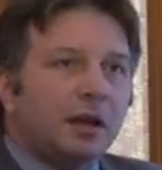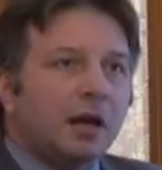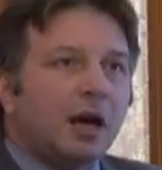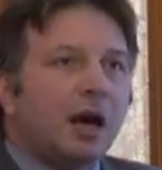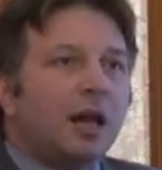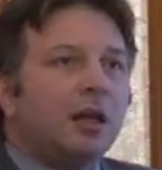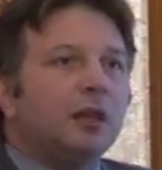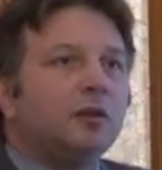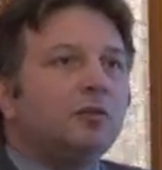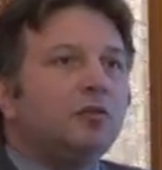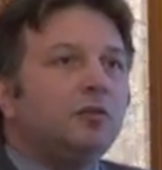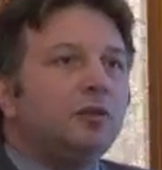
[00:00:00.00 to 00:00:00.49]

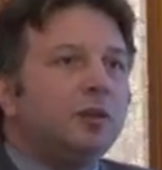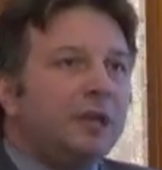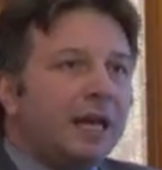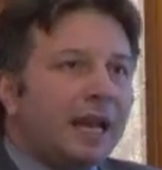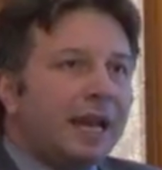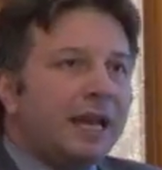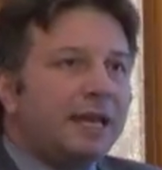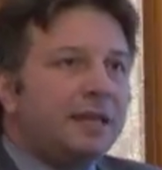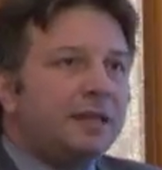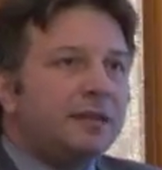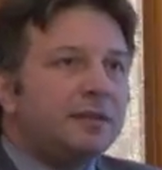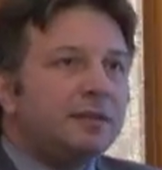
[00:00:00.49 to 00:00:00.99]

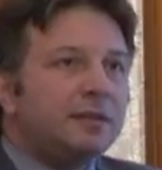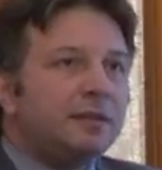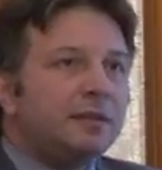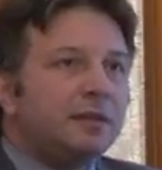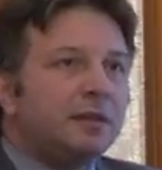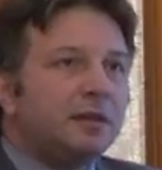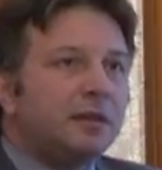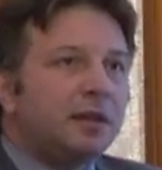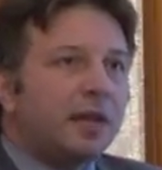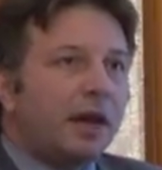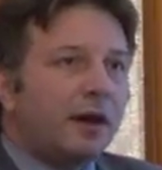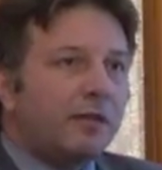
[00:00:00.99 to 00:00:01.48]
calculate
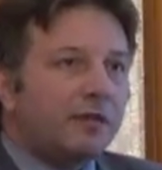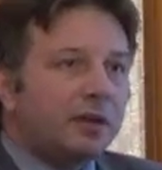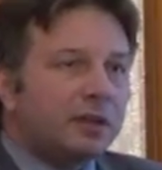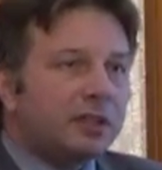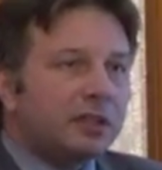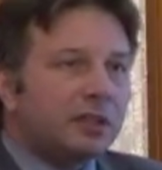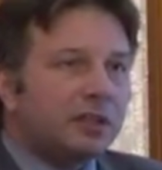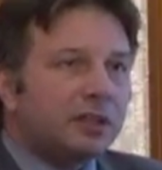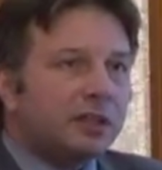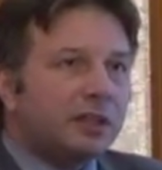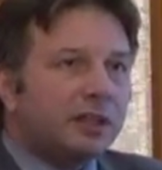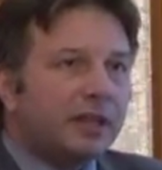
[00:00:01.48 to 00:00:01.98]
the
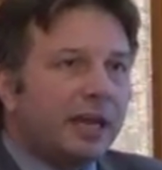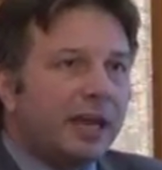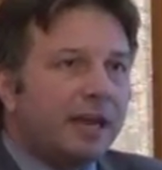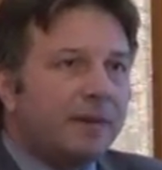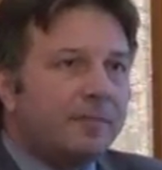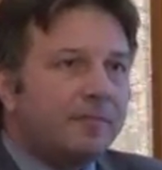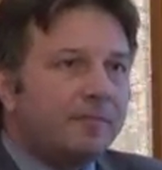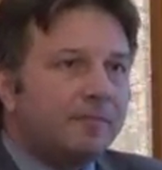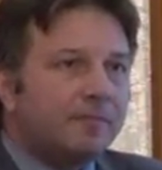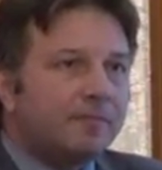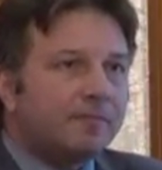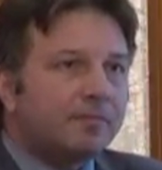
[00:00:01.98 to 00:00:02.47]
average
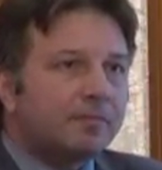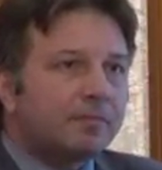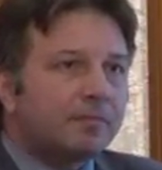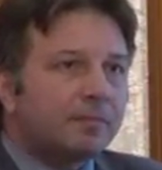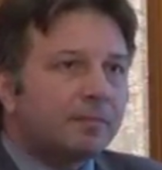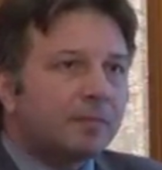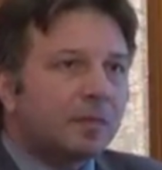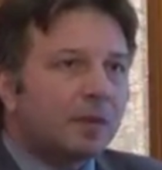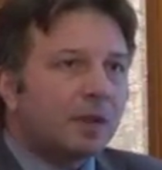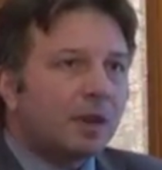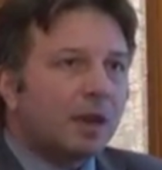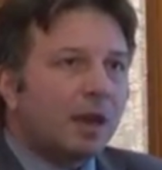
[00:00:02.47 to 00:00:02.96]
claim
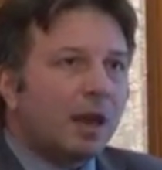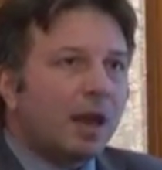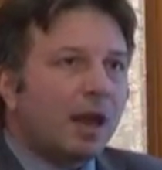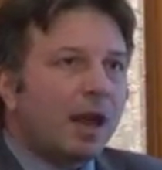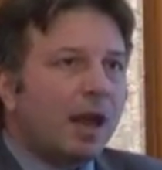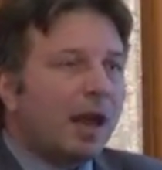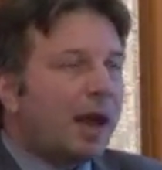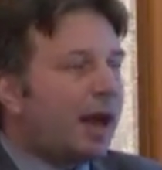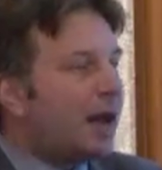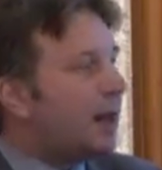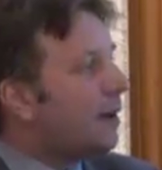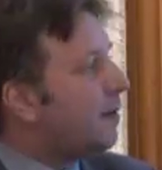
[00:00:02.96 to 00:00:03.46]

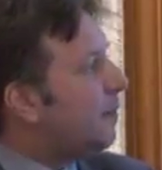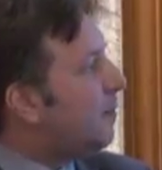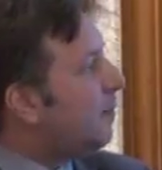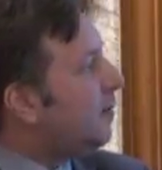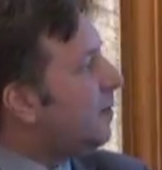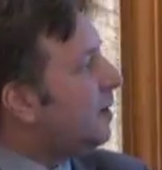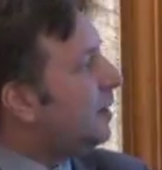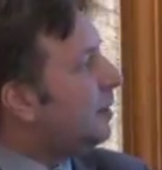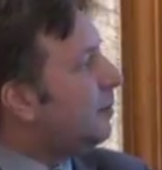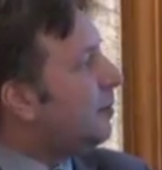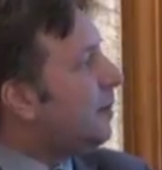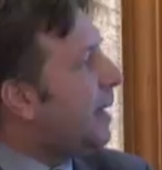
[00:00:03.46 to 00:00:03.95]
and
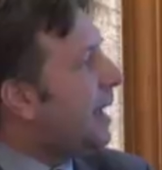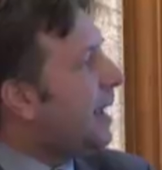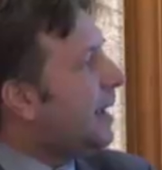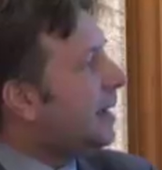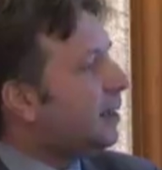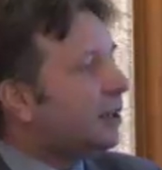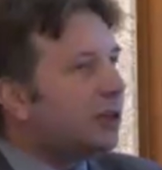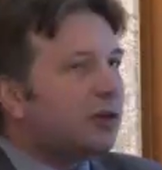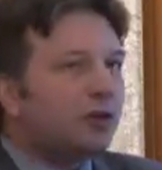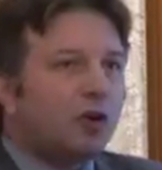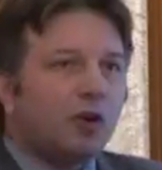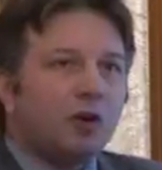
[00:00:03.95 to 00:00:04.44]
will
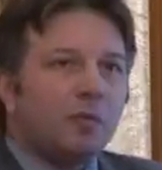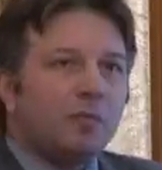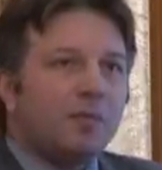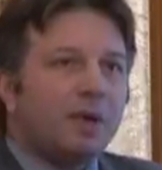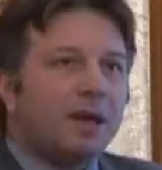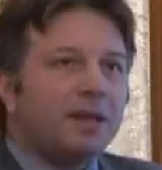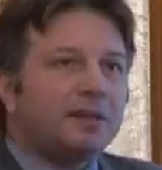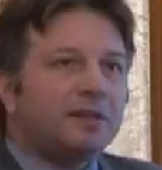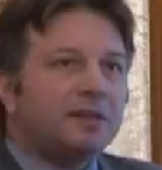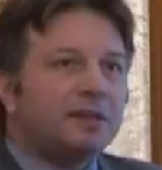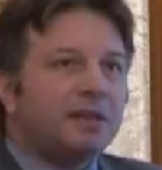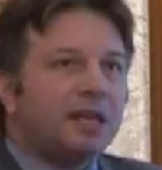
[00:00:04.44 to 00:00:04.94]
make the
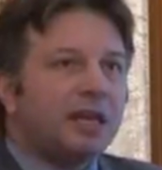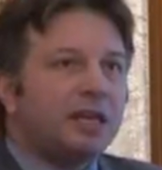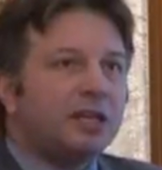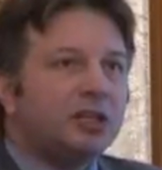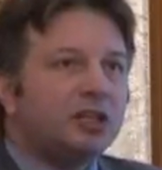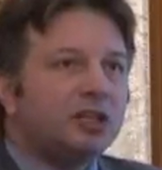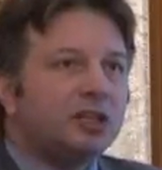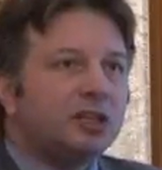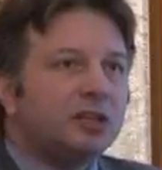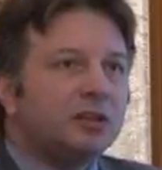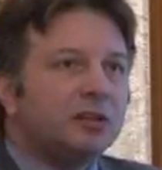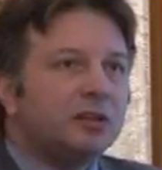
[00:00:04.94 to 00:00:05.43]

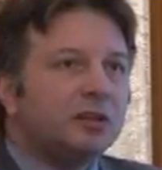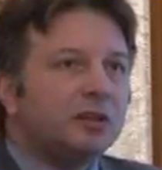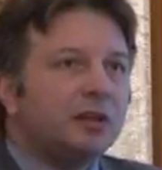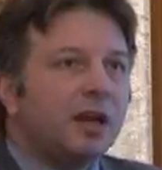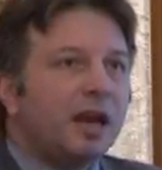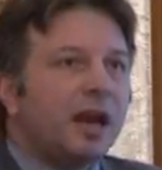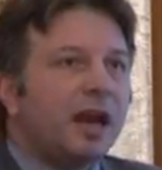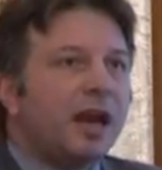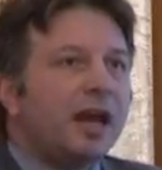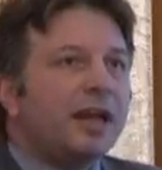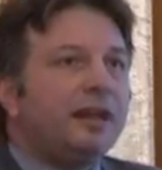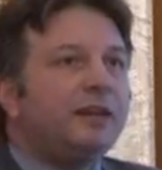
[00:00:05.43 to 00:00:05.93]
compensation
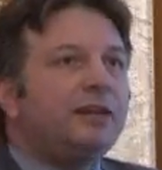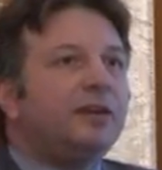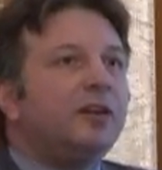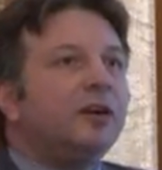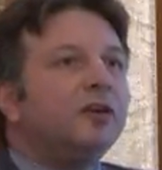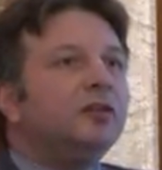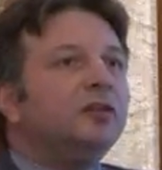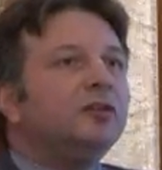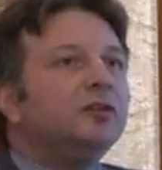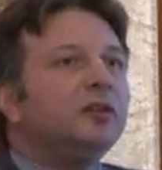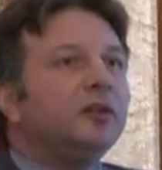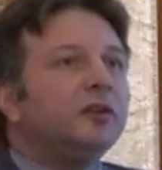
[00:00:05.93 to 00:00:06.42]
at
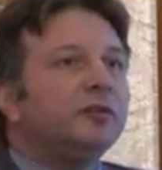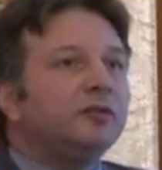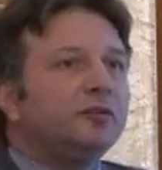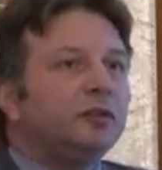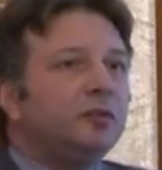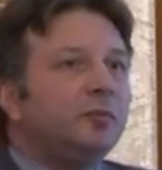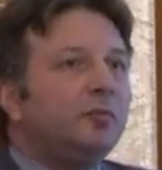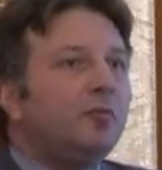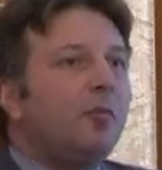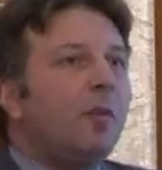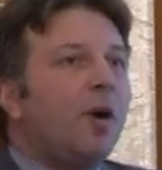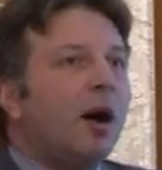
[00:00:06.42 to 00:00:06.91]
the end of
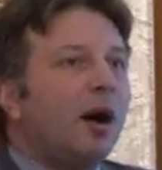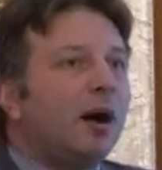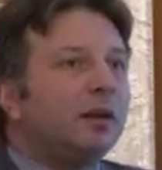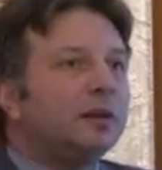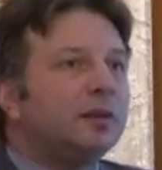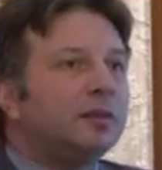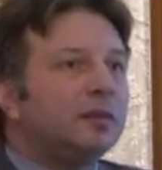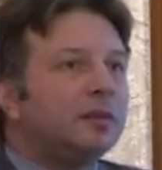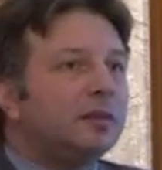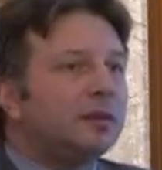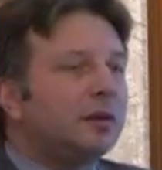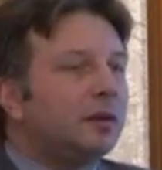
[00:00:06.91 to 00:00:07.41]
the
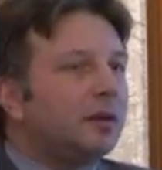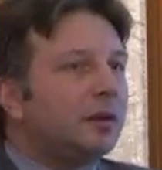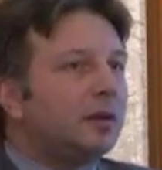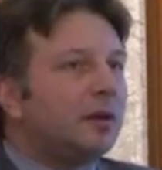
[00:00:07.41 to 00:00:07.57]
month